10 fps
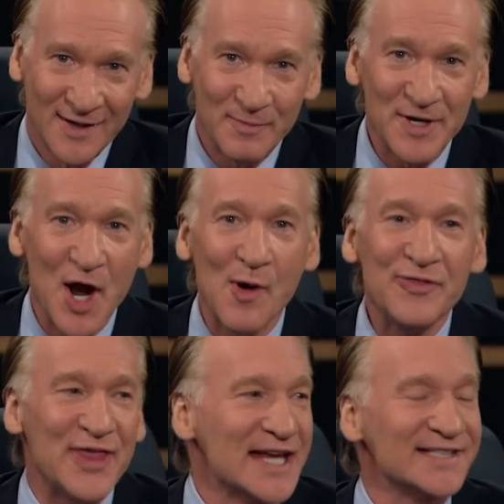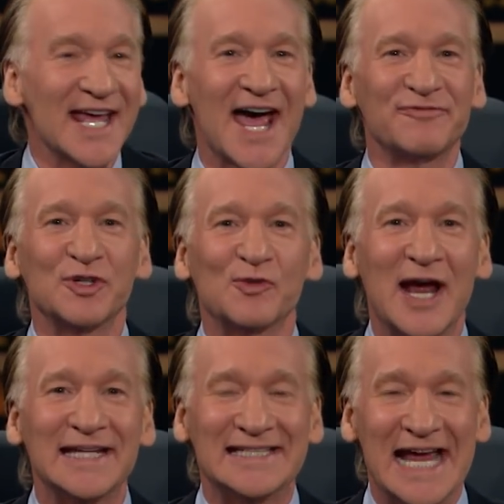But no one thinks they have to
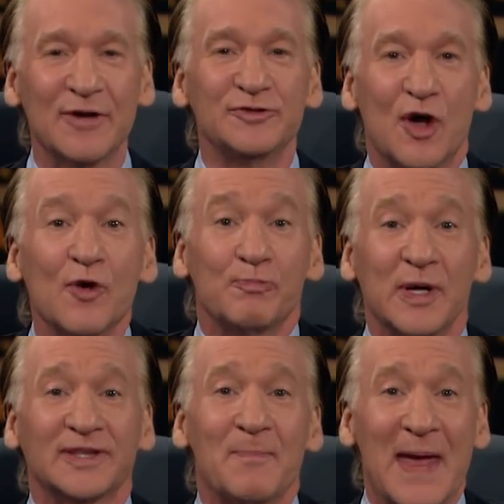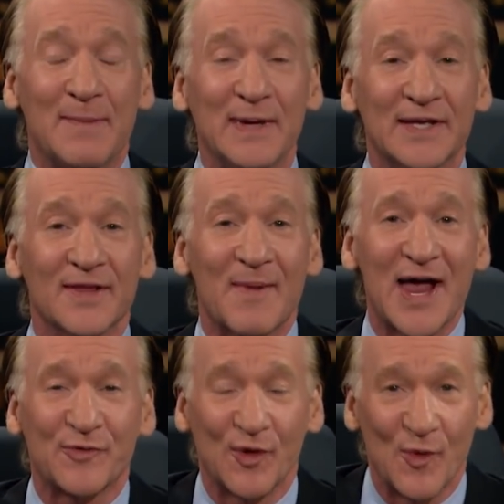write down, don't put the baby in the
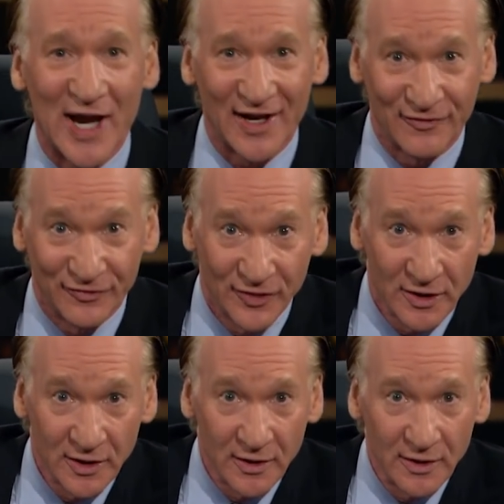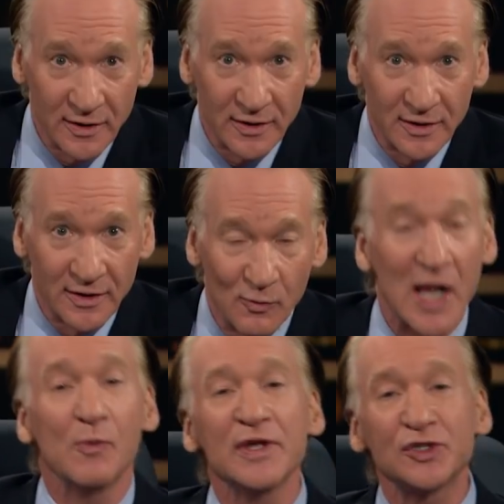microwave.
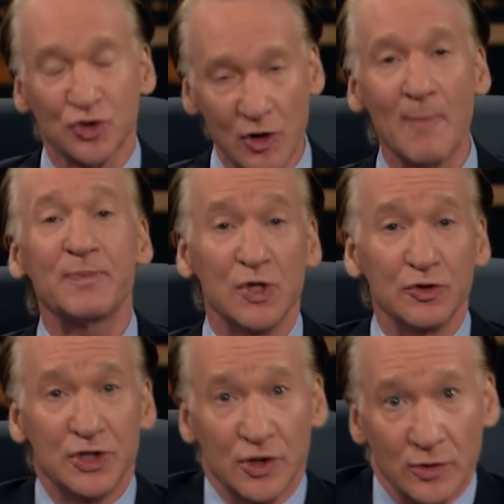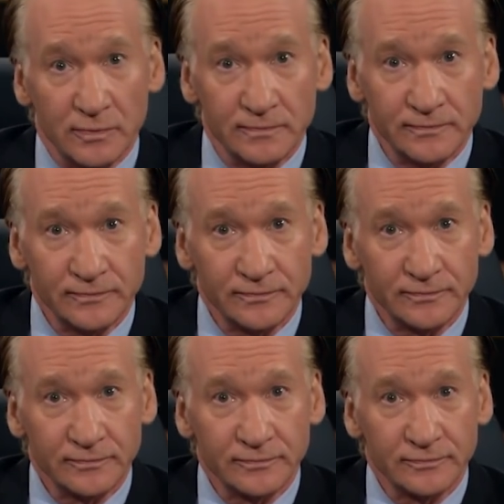Well, with Trump, you do.
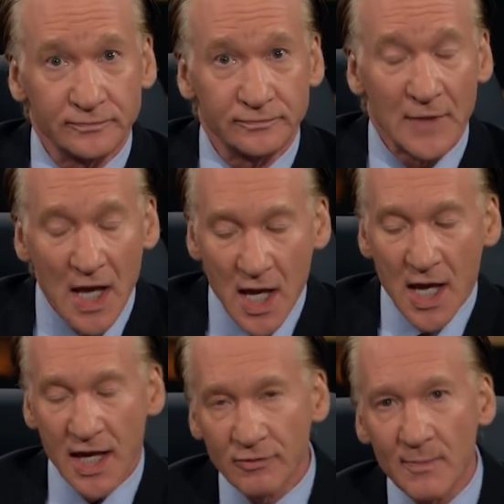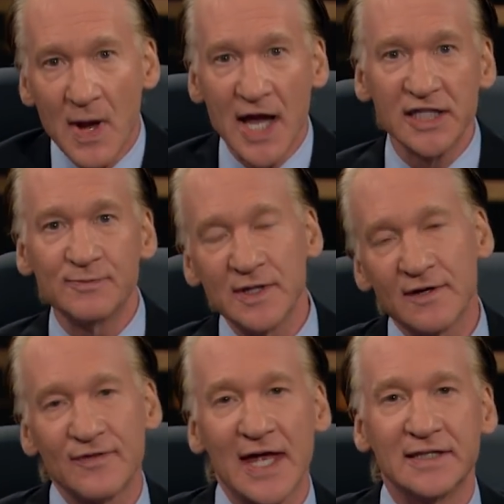He reminds me
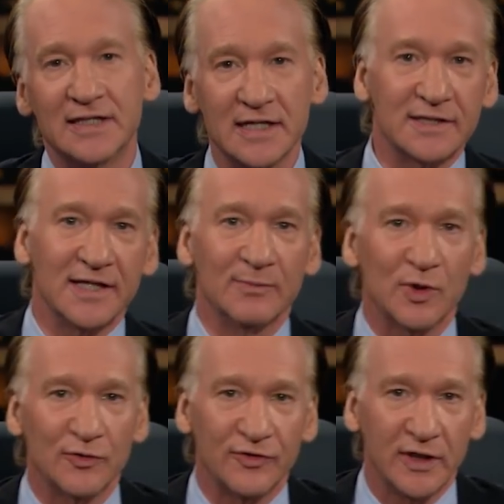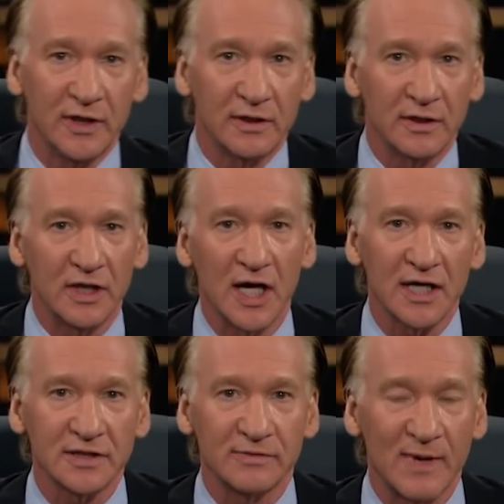of that Disney movie,
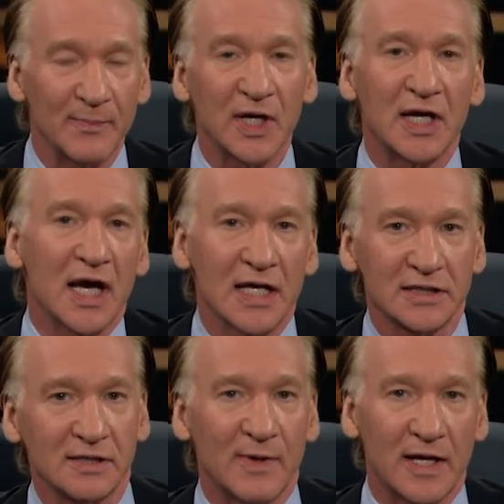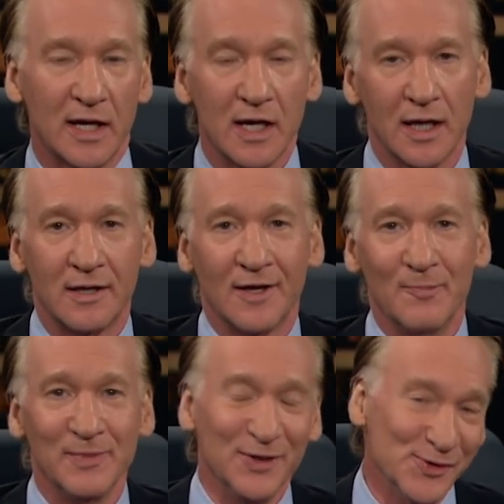Gus. Remember Gus, about a, a
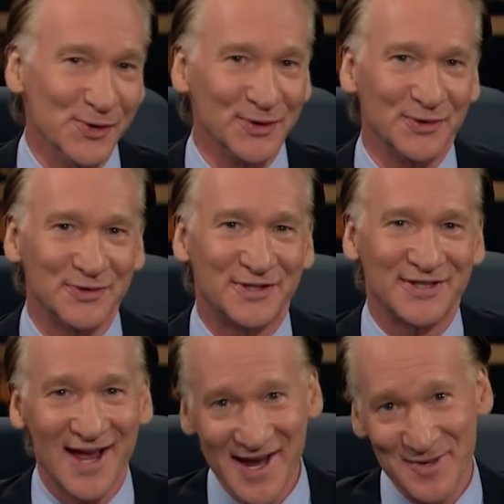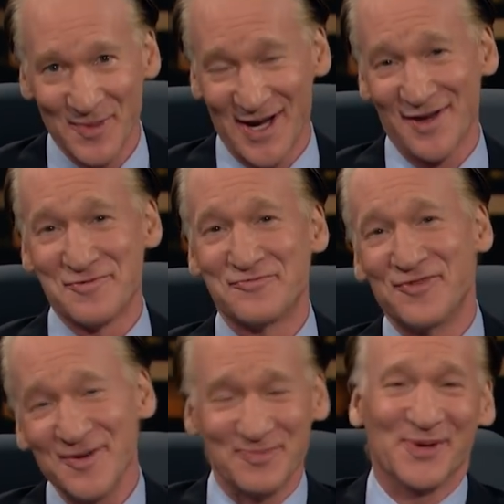mule who's signed by a
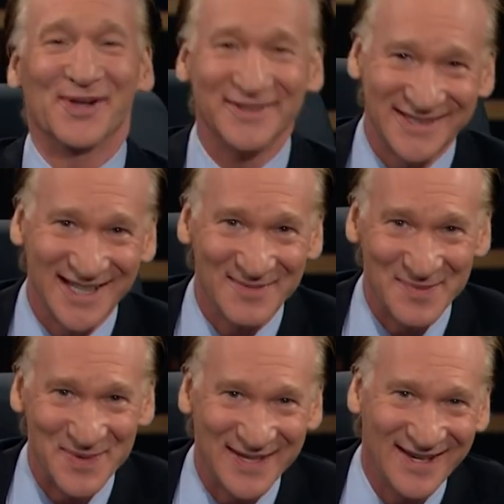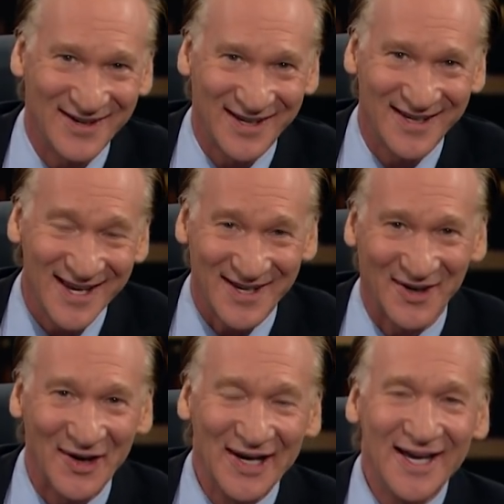football team to be their
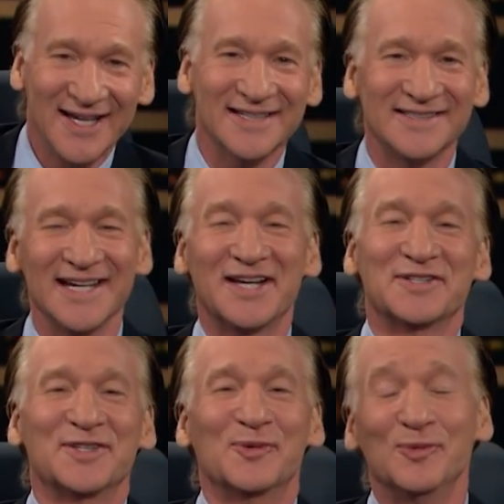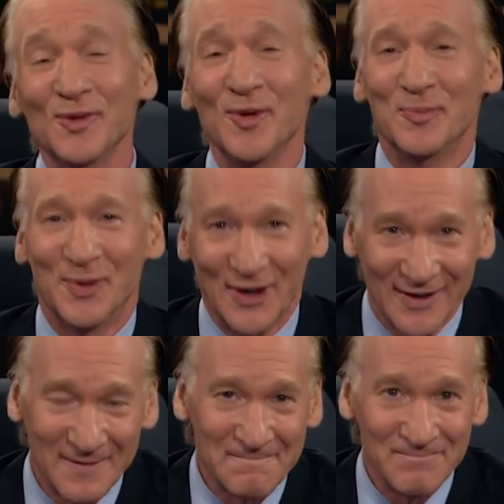kicker? You see, because the rule
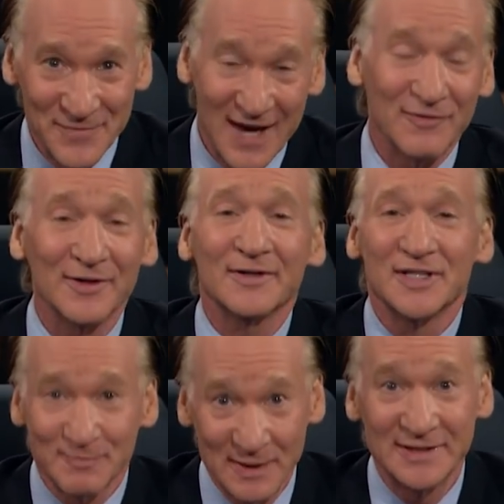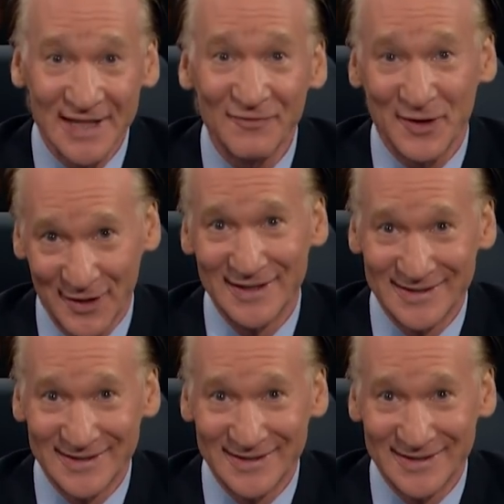book never specifically